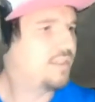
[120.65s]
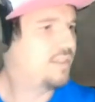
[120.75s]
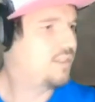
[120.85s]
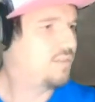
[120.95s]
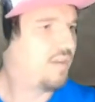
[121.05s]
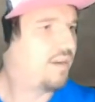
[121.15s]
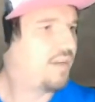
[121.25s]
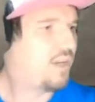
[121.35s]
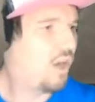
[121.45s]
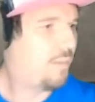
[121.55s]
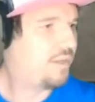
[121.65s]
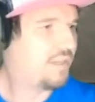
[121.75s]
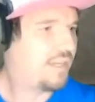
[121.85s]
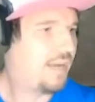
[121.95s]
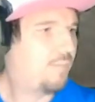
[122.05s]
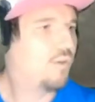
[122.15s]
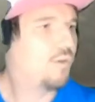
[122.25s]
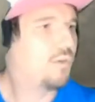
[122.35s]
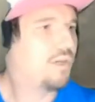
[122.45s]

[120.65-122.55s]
They're just very common in the game world. We're going to